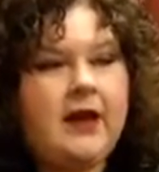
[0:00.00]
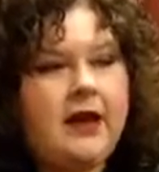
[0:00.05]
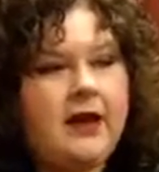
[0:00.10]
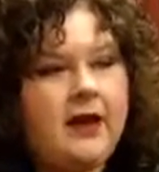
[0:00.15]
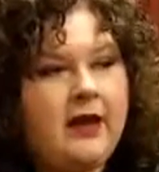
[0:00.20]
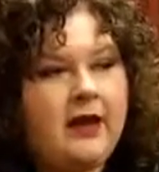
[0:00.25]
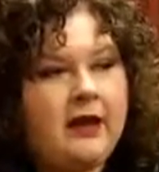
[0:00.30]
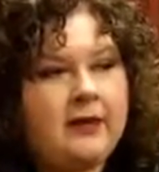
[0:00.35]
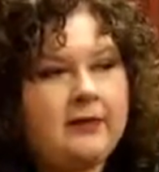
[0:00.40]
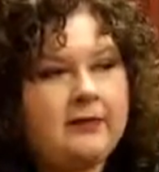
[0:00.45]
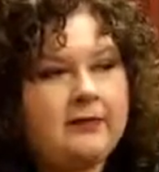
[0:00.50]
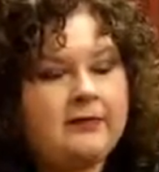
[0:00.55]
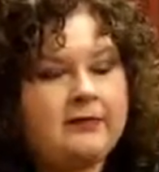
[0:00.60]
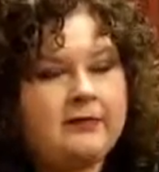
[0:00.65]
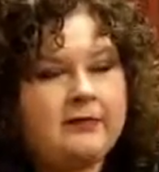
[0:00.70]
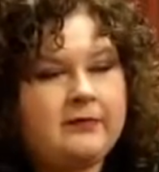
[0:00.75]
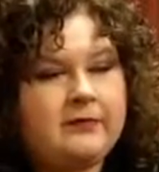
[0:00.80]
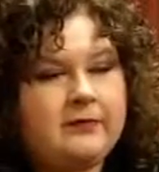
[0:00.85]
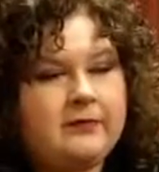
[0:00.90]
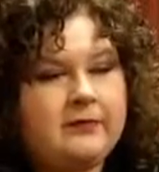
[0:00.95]
Um,
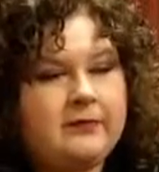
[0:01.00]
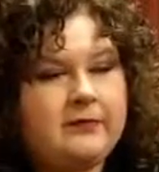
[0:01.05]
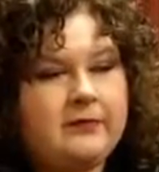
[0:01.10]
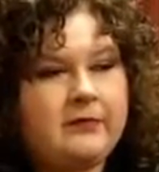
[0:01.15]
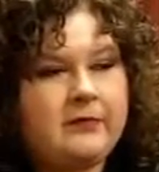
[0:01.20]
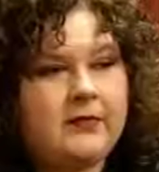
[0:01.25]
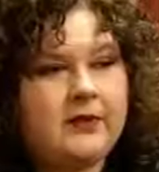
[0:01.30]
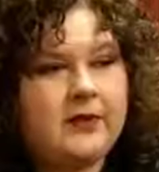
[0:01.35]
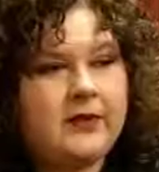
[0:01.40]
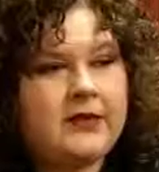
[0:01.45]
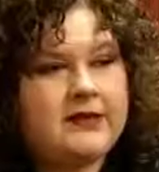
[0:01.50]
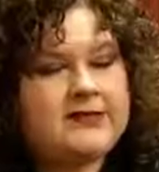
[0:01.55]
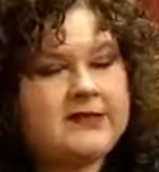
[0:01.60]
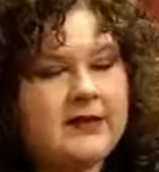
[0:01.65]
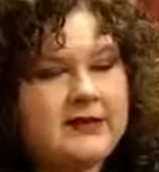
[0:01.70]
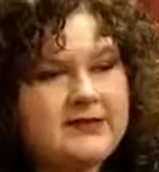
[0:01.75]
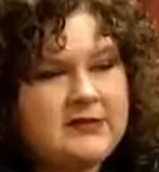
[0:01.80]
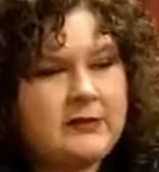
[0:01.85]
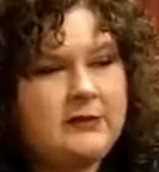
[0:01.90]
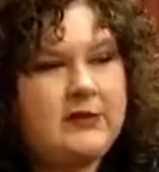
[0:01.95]
it's
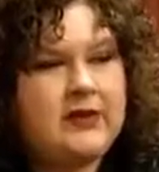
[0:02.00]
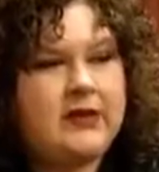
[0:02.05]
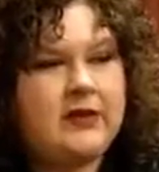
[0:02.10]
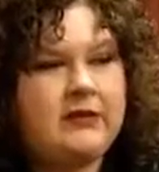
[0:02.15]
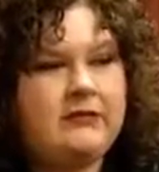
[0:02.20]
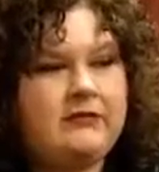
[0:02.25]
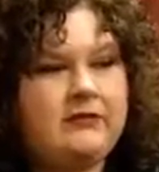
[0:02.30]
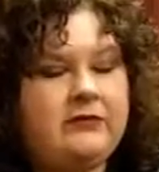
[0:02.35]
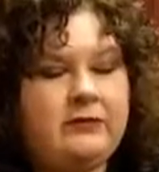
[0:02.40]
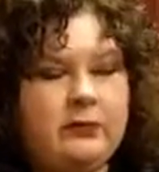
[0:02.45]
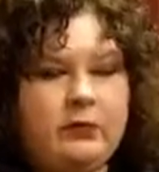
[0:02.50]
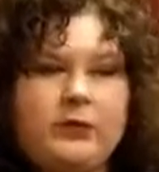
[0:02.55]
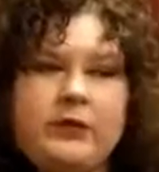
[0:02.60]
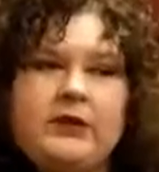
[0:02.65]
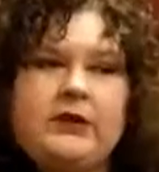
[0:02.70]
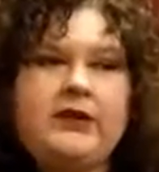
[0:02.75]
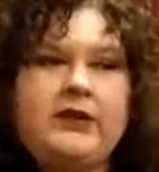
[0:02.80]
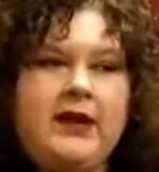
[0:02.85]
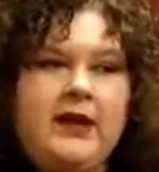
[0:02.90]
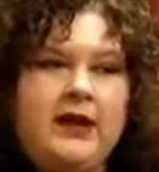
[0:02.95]
also been
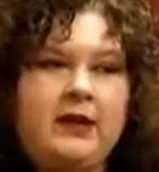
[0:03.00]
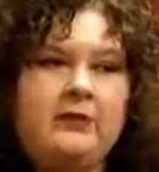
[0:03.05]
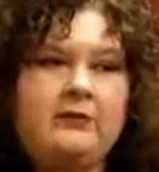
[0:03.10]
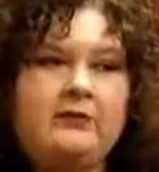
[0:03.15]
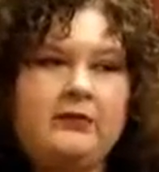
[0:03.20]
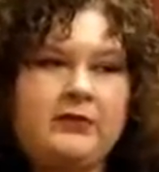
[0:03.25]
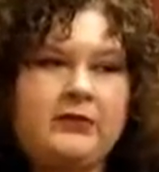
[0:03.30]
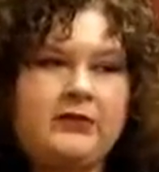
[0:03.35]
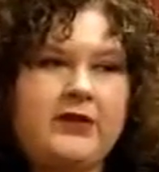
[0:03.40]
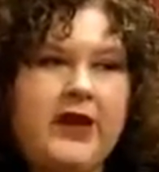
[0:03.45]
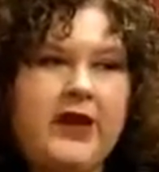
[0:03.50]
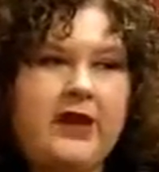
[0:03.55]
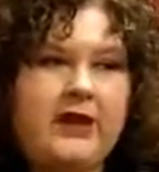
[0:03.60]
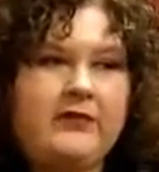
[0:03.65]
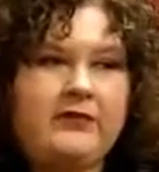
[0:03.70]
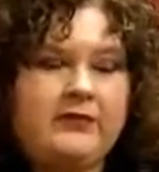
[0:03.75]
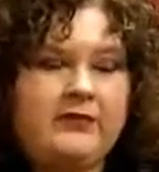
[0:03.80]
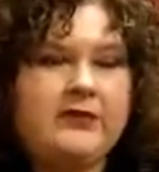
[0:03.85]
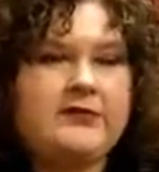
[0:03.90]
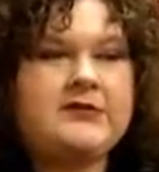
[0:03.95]
really helpful to
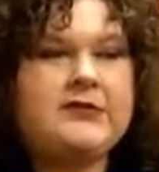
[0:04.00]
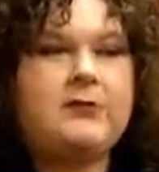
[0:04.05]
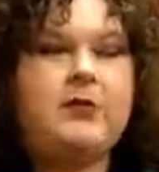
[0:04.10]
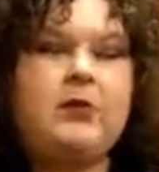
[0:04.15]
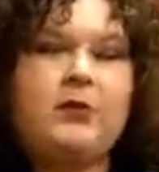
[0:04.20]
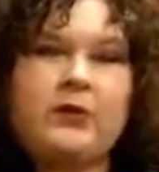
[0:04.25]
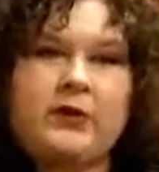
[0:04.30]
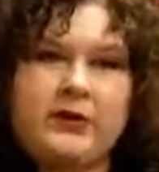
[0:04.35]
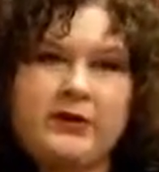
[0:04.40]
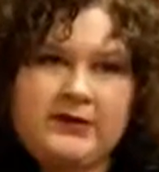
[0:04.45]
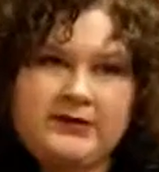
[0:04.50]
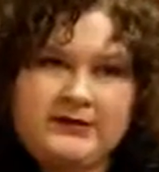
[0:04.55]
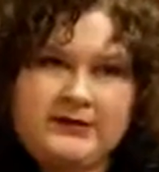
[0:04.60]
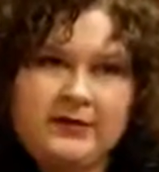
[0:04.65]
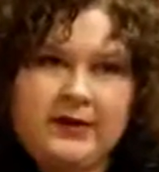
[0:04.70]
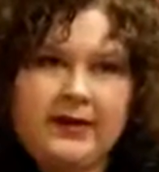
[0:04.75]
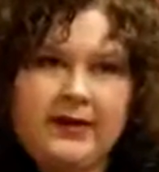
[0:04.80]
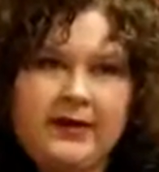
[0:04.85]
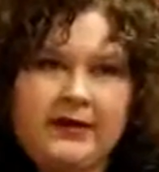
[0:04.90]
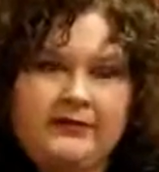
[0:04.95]
have the support in his
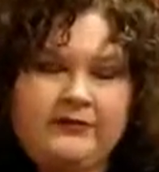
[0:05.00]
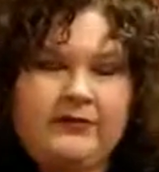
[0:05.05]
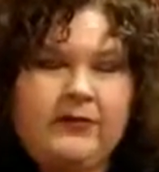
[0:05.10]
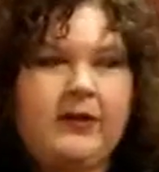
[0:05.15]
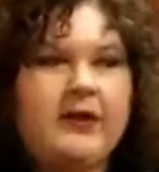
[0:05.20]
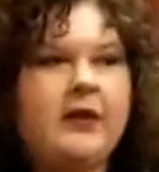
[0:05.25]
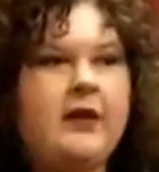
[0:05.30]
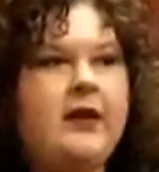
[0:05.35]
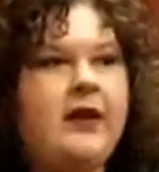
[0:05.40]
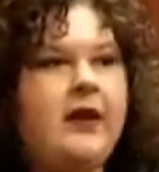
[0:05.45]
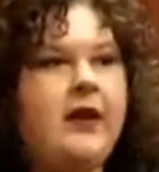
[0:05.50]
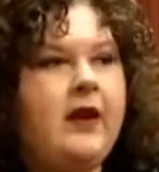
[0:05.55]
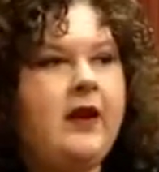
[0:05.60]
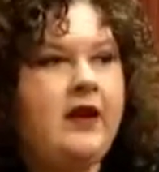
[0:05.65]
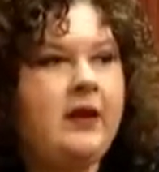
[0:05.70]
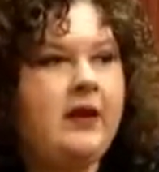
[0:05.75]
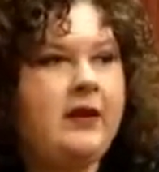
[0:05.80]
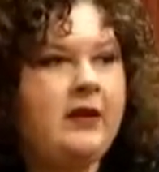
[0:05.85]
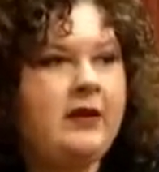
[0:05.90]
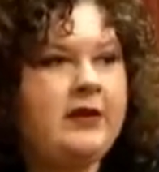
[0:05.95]
life,
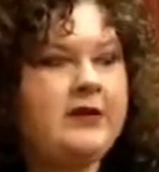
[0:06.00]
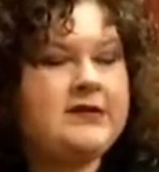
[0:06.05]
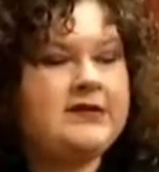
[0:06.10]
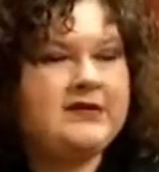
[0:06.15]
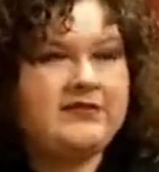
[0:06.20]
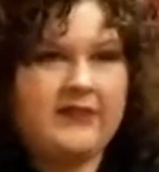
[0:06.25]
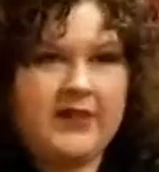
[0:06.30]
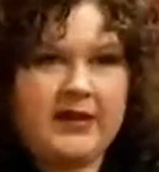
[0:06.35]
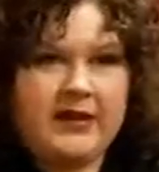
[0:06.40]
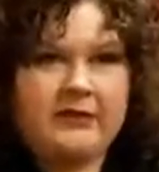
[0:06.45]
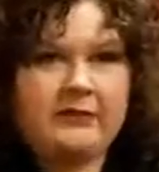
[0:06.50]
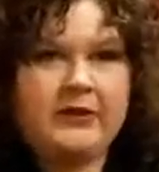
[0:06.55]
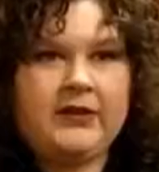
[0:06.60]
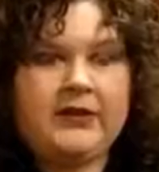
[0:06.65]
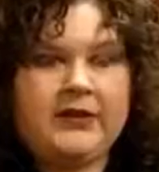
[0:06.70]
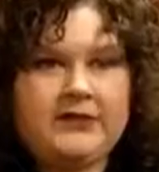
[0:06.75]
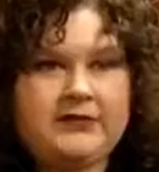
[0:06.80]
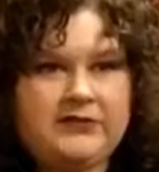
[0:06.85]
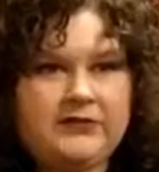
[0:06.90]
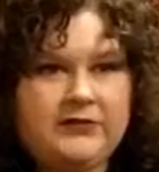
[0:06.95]
uh, his
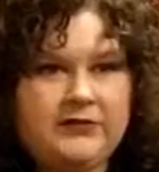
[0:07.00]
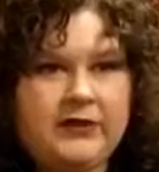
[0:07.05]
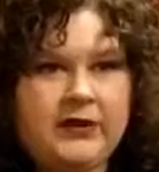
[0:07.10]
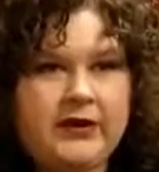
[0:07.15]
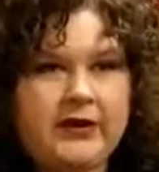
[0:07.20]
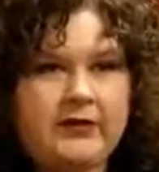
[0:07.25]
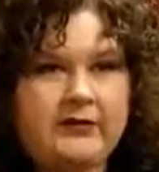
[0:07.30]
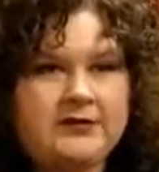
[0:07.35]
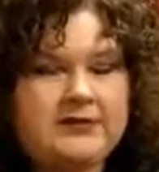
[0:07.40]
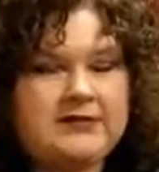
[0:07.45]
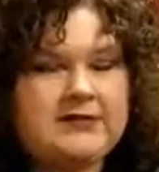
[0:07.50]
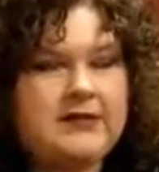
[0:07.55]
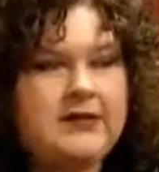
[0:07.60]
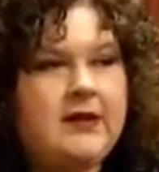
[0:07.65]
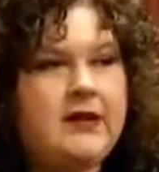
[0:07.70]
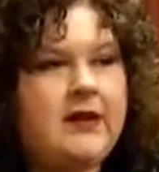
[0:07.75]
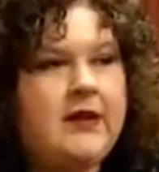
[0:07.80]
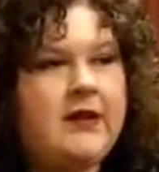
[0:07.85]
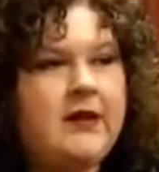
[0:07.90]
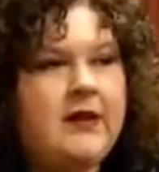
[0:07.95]
family, his friends.
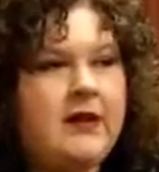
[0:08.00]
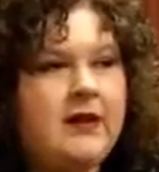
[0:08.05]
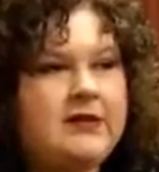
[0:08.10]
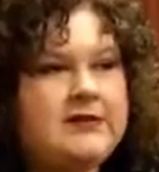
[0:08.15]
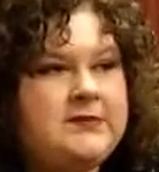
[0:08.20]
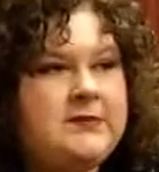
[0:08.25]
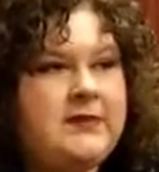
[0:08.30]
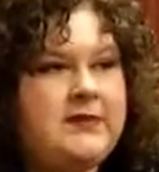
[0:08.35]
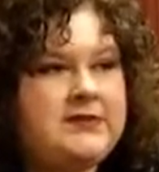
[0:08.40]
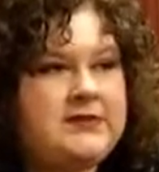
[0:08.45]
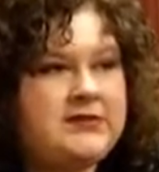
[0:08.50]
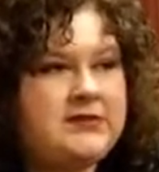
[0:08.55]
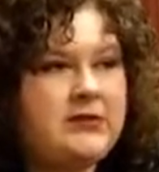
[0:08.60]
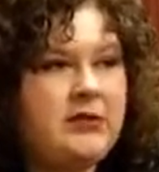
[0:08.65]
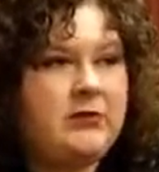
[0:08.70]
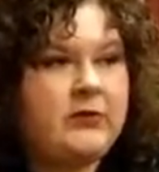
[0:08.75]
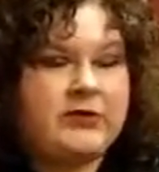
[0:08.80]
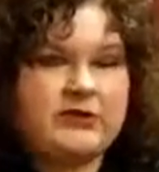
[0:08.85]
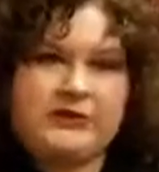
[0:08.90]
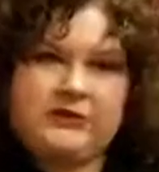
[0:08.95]
It's been
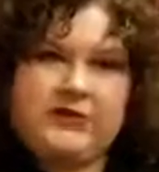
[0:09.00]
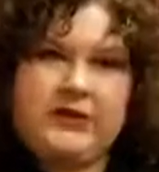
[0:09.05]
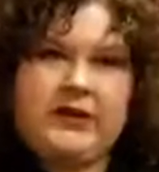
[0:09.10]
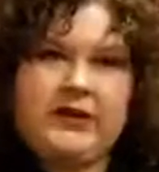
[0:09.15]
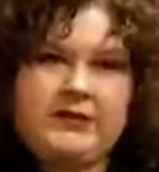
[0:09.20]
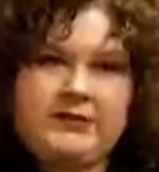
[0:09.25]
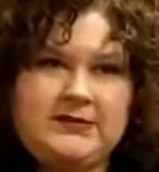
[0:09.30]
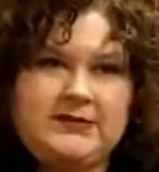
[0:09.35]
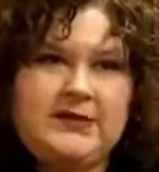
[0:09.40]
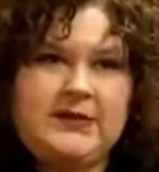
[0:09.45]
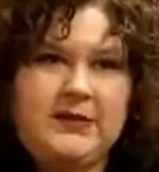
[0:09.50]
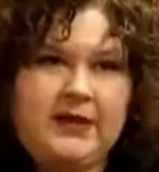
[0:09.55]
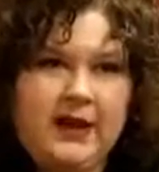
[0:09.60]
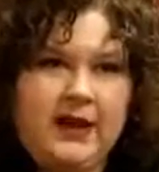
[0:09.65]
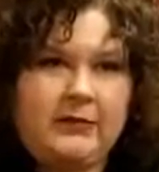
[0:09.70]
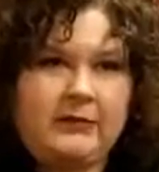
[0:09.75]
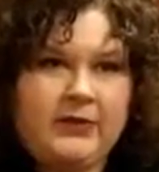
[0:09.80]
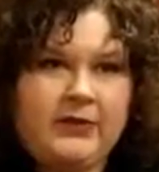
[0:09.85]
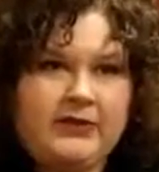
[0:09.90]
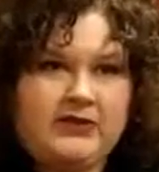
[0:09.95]
so much fun seeing
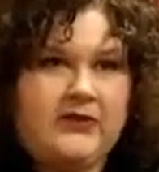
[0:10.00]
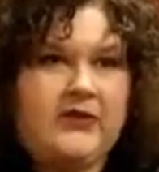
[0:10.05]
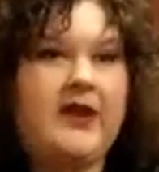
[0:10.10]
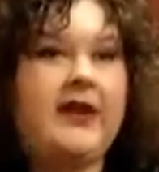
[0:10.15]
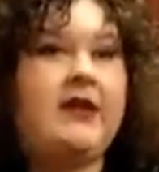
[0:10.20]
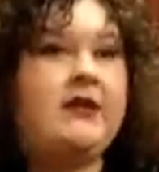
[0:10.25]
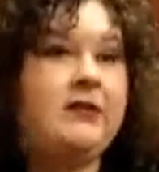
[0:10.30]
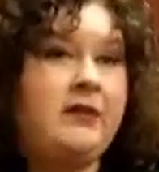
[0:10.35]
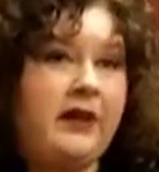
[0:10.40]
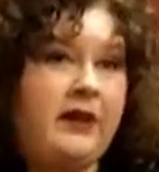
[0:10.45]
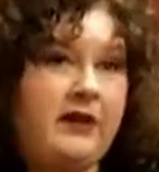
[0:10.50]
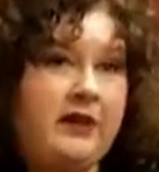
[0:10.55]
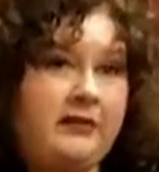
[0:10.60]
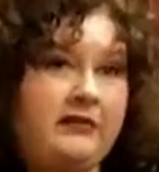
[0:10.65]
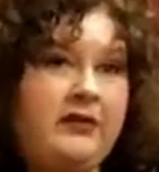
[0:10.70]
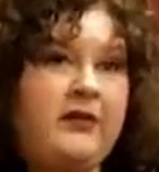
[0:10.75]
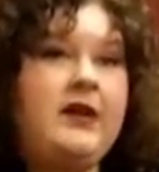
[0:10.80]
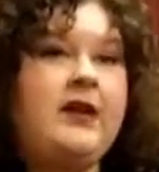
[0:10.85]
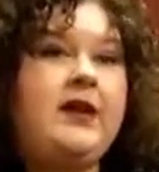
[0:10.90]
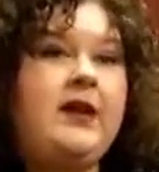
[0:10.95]
how much they
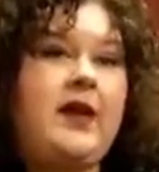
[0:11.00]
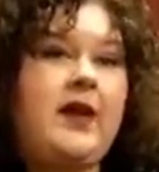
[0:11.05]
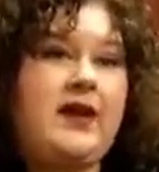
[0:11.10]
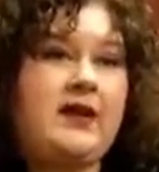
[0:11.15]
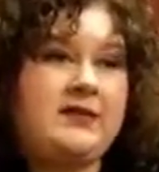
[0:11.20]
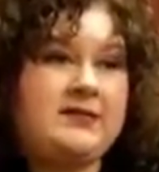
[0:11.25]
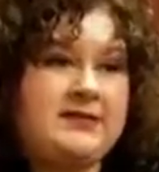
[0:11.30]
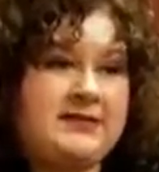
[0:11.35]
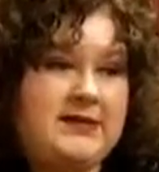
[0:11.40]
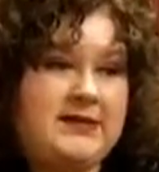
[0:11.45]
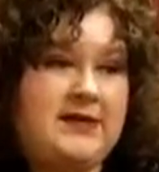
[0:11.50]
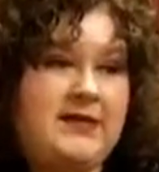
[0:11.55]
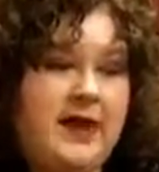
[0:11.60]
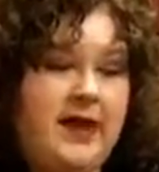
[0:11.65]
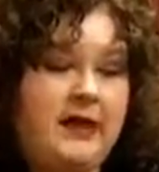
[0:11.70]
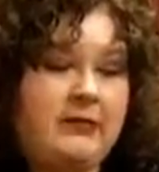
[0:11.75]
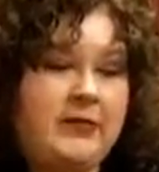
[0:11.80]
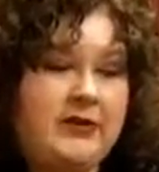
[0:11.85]
love and see how